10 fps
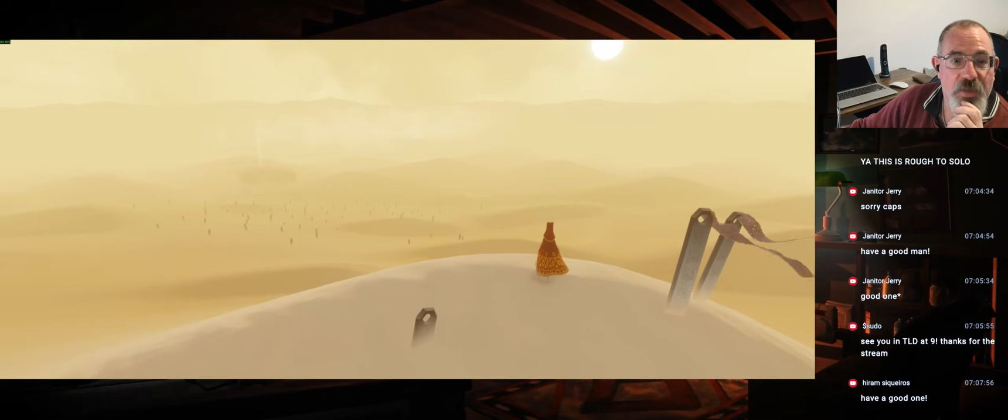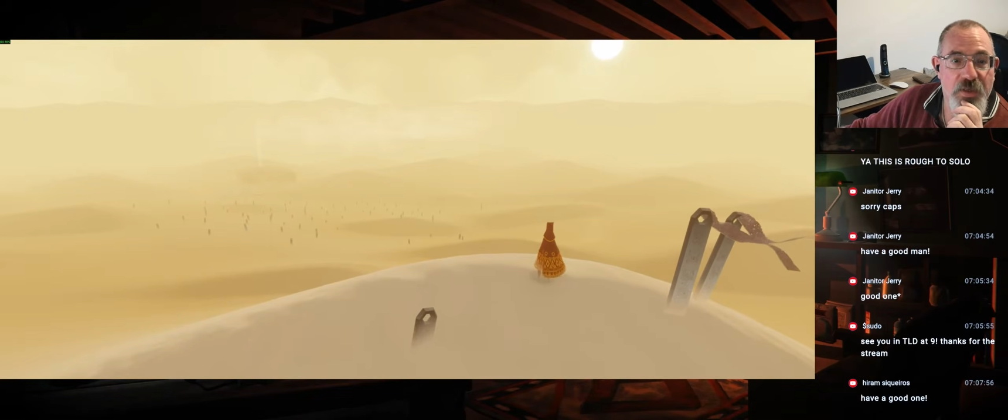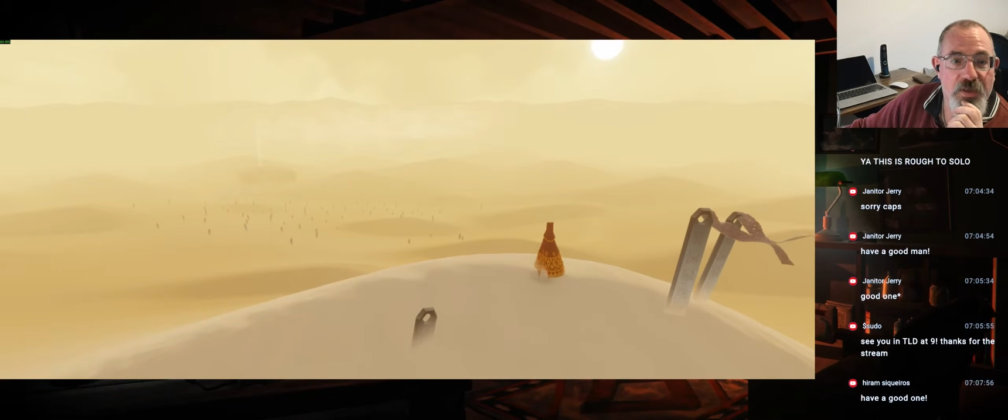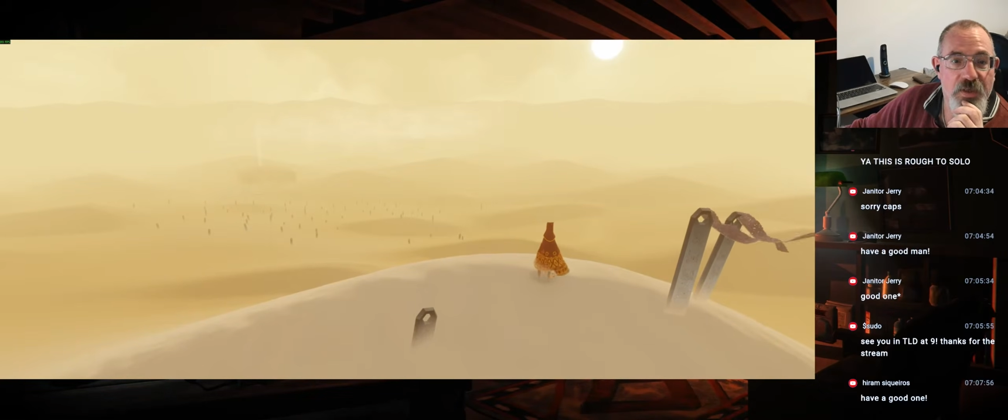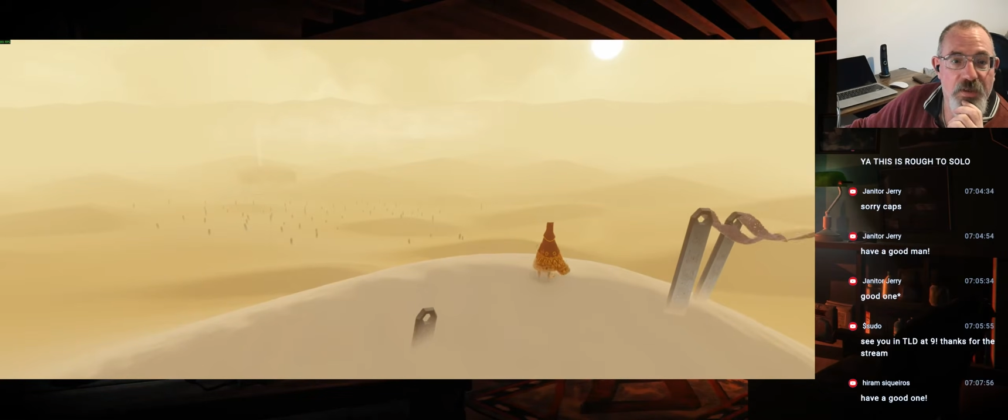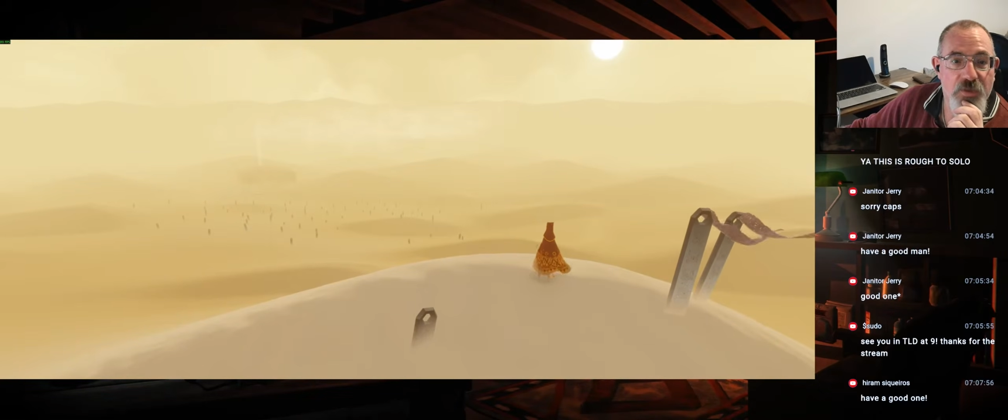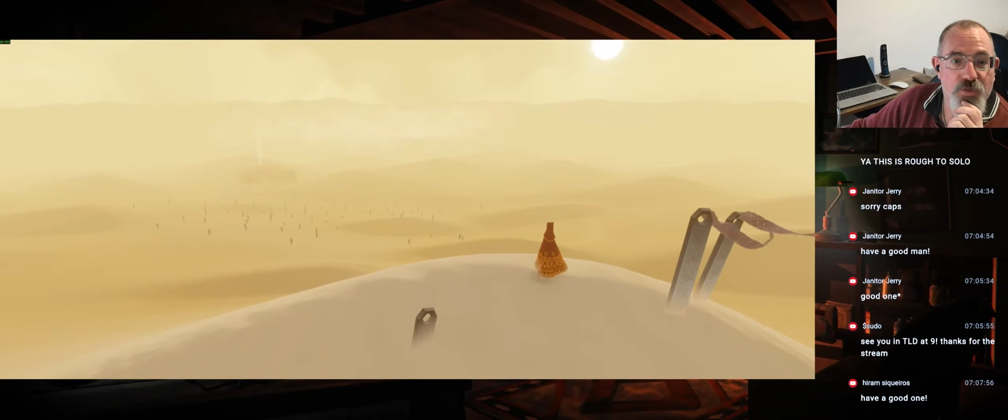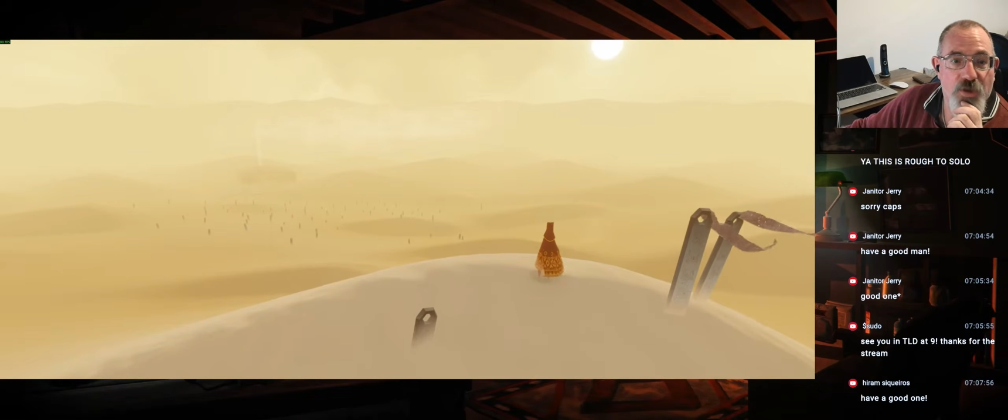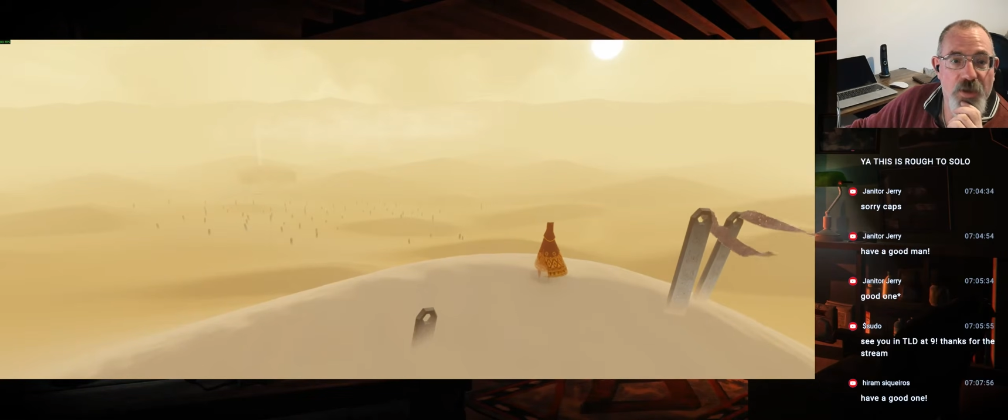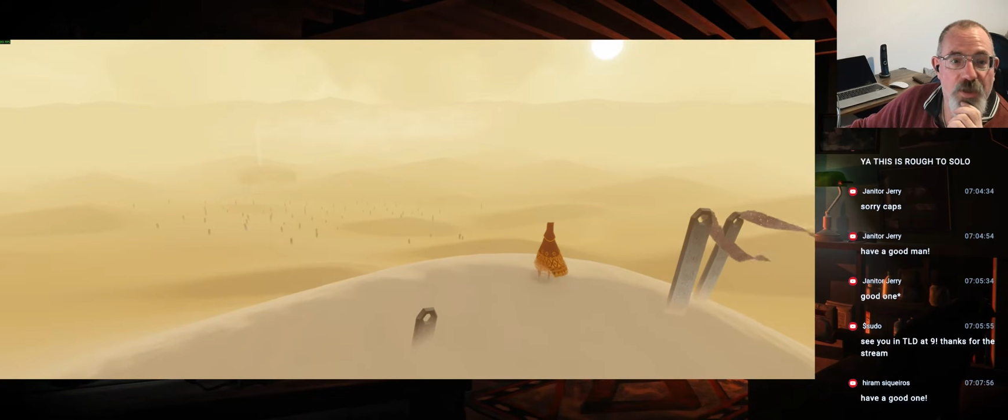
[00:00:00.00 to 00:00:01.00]
and
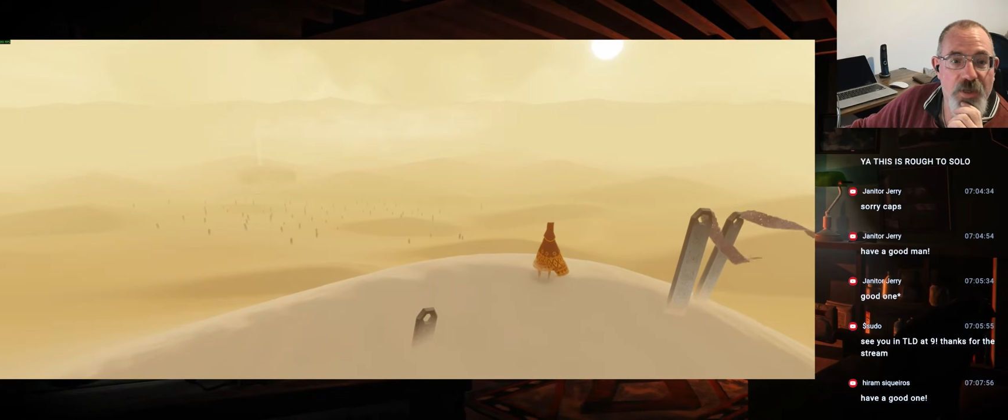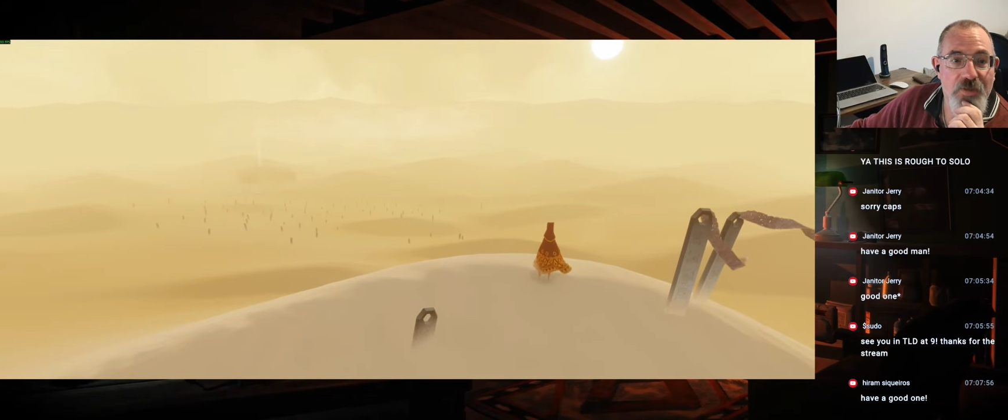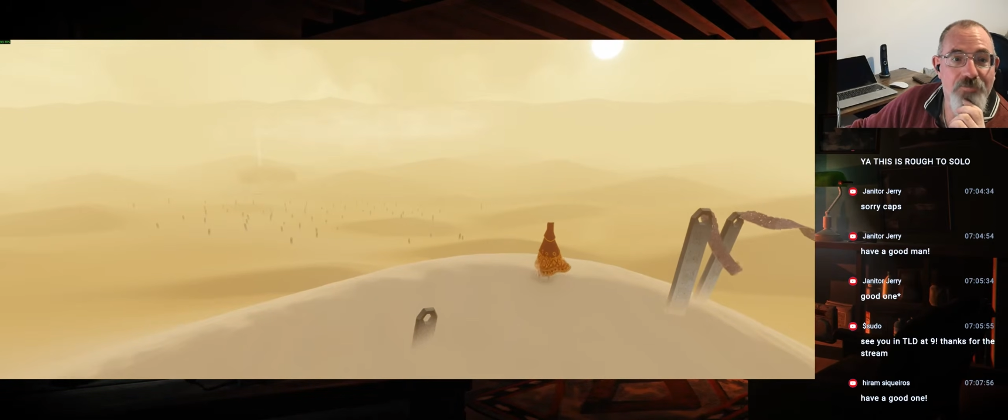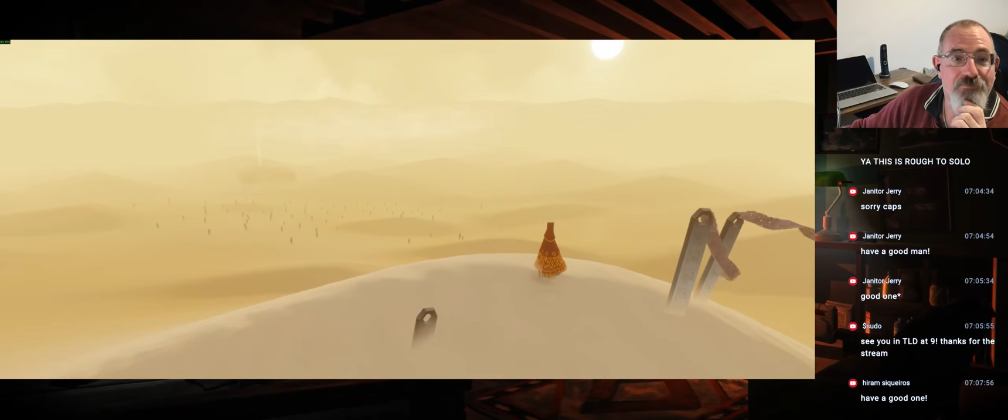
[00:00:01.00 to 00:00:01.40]
try again.